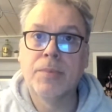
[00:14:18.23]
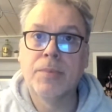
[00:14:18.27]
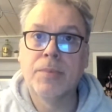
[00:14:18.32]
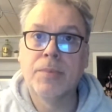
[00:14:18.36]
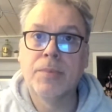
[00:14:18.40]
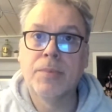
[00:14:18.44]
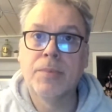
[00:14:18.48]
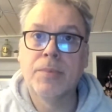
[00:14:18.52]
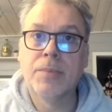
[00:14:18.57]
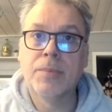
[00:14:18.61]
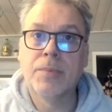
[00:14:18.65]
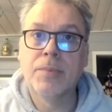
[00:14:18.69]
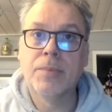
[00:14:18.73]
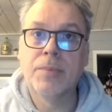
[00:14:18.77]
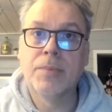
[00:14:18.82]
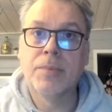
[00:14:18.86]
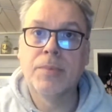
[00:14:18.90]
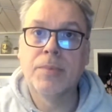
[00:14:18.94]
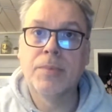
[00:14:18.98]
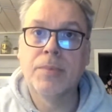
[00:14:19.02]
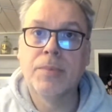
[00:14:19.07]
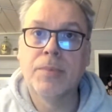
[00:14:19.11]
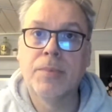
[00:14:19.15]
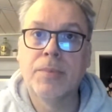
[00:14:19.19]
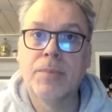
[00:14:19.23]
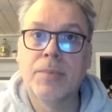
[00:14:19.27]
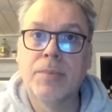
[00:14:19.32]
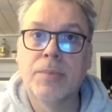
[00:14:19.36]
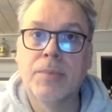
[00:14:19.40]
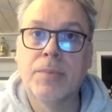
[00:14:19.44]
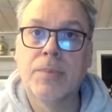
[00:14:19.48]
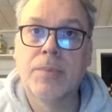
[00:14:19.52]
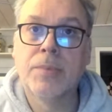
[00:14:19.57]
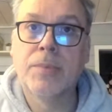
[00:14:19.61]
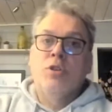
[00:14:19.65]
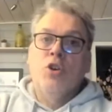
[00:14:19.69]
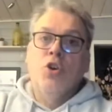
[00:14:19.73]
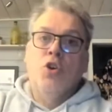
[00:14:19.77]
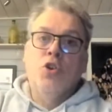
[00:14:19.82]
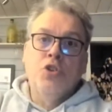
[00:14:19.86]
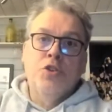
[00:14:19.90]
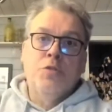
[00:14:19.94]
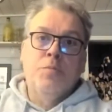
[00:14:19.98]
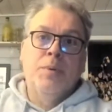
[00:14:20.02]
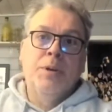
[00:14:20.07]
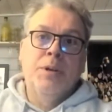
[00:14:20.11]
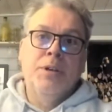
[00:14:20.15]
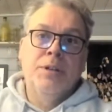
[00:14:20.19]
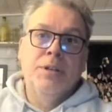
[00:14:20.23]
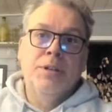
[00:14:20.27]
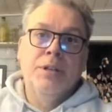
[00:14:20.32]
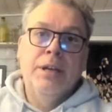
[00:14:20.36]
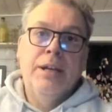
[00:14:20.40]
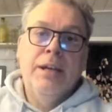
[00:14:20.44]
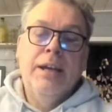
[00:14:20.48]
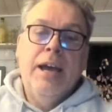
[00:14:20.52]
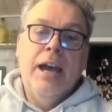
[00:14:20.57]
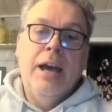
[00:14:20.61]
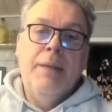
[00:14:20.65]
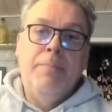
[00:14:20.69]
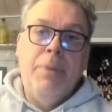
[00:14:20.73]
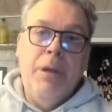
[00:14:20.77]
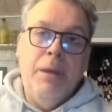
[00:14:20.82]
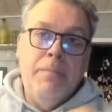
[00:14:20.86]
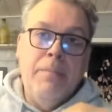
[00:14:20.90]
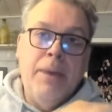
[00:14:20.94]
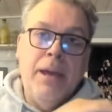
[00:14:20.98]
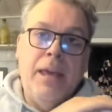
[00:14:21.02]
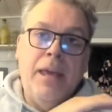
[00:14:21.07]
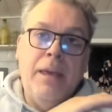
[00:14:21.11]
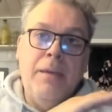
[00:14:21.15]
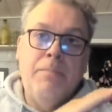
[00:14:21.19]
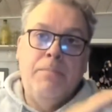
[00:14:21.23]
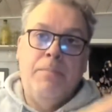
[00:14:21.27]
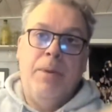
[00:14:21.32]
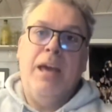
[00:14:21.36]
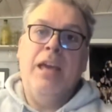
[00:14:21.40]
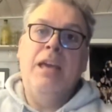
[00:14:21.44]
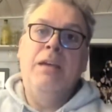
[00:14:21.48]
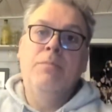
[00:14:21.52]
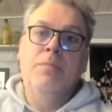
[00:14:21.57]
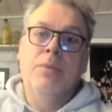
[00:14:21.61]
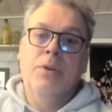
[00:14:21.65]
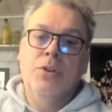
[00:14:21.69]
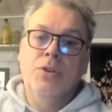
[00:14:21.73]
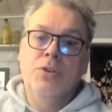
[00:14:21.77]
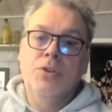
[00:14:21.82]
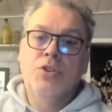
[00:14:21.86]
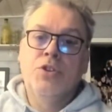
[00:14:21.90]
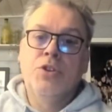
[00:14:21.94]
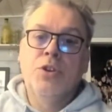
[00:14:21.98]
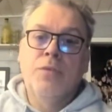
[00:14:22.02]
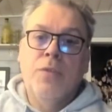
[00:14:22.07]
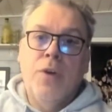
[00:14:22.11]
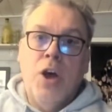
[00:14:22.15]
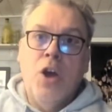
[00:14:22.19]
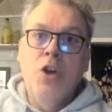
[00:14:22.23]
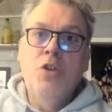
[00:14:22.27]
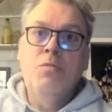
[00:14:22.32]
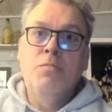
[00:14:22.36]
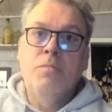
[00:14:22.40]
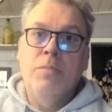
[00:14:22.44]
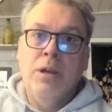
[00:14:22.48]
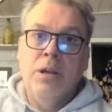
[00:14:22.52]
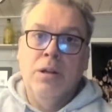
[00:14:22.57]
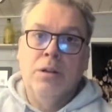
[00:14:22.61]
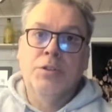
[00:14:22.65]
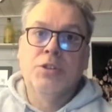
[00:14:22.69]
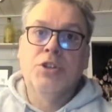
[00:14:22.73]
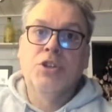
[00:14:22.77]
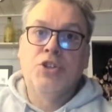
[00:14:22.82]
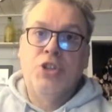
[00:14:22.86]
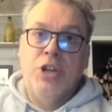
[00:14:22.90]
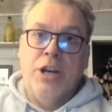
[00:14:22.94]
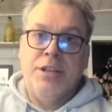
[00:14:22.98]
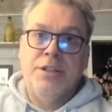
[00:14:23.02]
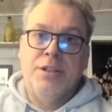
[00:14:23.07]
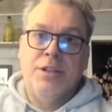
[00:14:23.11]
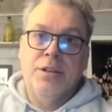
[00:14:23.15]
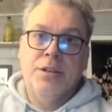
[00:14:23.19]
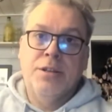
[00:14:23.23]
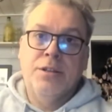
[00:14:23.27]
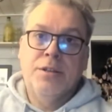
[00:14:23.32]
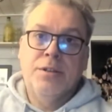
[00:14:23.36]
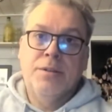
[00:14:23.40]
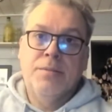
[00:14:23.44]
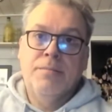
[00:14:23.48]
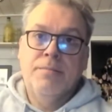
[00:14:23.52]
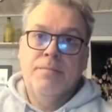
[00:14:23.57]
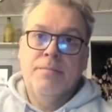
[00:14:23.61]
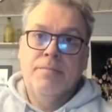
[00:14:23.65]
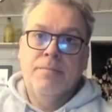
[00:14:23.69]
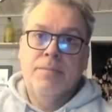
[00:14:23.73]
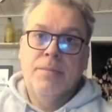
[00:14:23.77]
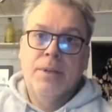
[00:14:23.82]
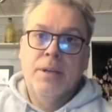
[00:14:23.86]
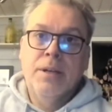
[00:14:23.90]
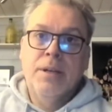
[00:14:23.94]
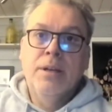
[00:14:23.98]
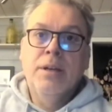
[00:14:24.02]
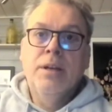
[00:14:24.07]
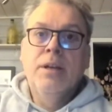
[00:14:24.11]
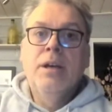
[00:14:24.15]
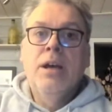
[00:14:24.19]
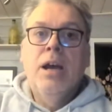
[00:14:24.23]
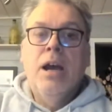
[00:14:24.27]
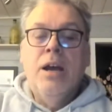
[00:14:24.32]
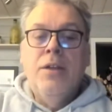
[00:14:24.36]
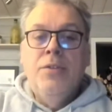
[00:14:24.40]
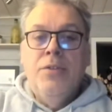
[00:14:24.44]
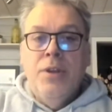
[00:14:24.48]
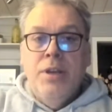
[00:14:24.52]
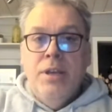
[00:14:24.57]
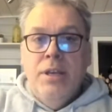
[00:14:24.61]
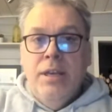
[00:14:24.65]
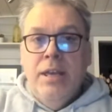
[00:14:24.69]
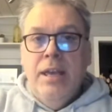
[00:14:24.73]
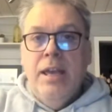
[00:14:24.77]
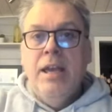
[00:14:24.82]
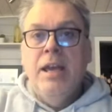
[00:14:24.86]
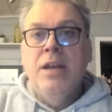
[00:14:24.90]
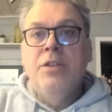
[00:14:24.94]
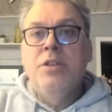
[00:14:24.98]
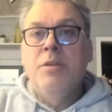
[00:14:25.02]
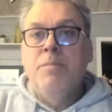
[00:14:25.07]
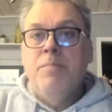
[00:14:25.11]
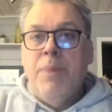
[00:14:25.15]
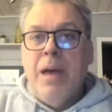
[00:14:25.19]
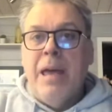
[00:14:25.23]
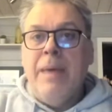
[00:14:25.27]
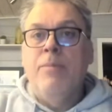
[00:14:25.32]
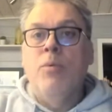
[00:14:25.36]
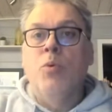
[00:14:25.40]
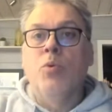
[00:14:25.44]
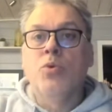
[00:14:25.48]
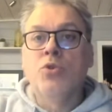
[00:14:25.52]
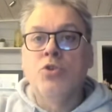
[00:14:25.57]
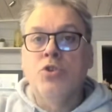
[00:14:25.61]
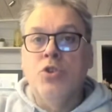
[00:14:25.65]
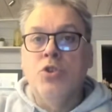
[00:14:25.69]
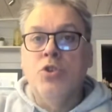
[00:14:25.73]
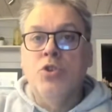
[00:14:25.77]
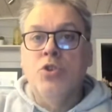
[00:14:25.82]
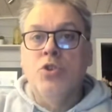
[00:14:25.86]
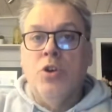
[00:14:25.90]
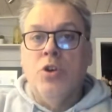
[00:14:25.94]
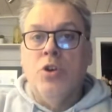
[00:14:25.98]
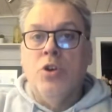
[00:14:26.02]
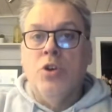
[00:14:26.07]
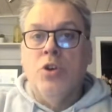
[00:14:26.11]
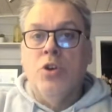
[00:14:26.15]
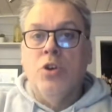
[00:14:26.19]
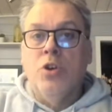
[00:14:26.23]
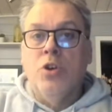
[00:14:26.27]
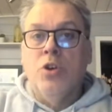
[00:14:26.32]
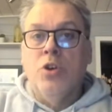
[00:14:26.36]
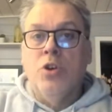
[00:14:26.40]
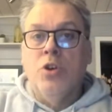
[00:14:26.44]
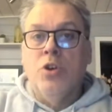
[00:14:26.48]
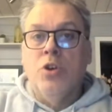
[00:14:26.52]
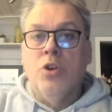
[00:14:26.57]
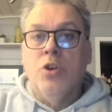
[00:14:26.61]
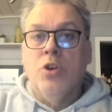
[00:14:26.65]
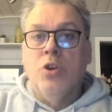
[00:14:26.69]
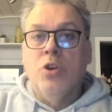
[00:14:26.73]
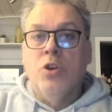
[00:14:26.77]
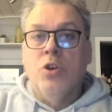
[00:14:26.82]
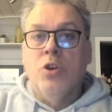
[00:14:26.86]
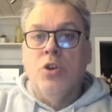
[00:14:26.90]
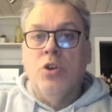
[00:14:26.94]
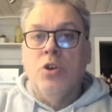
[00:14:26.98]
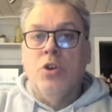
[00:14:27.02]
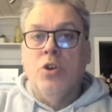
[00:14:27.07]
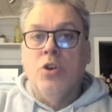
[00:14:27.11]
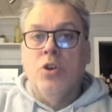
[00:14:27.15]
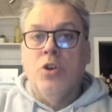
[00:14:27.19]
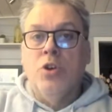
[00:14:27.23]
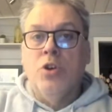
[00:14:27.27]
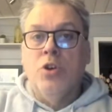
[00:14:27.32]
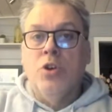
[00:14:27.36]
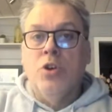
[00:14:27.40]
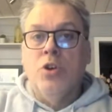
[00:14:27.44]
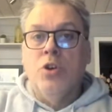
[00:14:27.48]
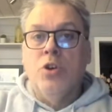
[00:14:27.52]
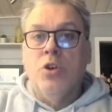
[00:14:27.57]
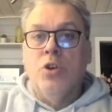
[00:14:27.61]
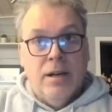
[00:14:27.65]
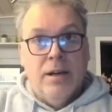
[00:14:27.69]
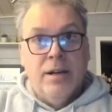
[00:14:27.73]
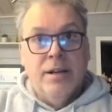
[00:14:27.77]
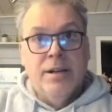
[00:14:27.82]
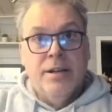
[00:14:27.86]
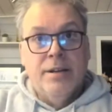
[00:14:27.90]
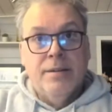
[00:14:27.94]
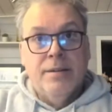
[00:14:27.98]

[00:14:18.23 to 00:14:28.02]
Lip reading: For some years, Elizabeth's husband had been making payments of oatmeal to Chattox, and the year the payment was not made, he died.